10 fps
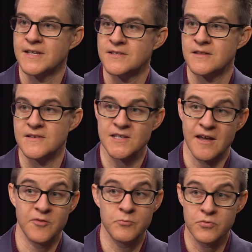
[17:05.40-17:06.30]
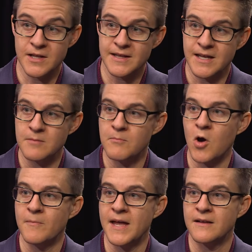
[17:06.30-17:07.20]
into this kind of brilliant
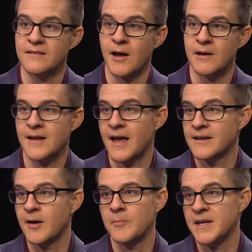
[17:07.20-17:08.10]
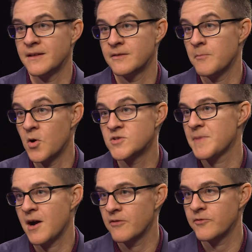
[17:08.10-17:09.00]
moment that ended up being the most
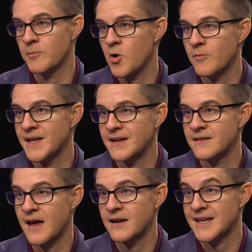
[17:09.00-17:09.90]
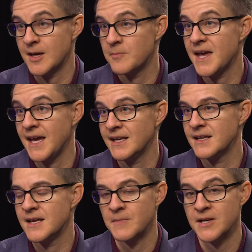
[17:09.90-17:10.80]
powerful moment in that campaign
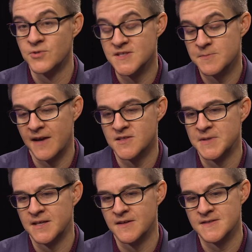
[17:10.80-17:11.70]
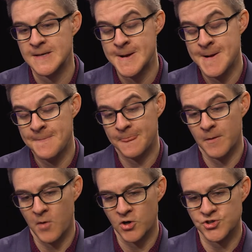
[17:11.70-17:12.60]
in many respects, because the
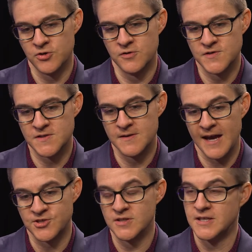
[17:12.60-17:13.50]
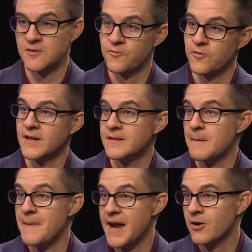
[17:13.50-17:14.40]
marchers actually confronted the
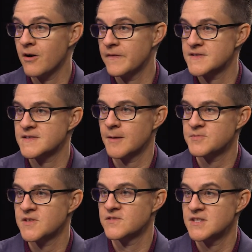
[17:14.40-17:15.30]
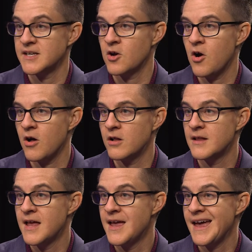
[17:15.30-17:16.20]
mayor on the steps of City Hall
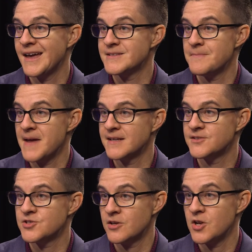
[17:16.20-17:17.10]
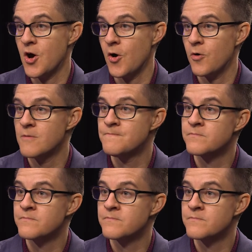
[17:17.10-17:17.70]
and demanded to know